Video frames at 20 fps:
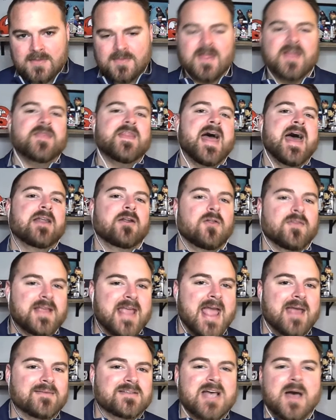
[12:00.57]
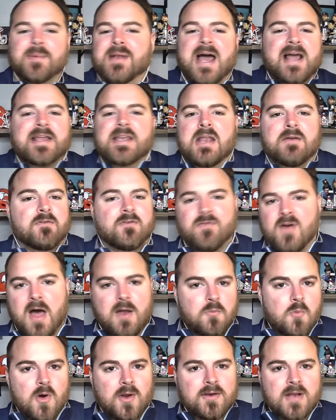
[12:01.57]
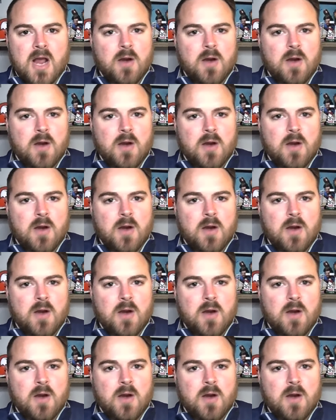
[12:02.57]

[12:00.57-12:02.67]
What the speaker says: than that on the Game Time, and I can never find one.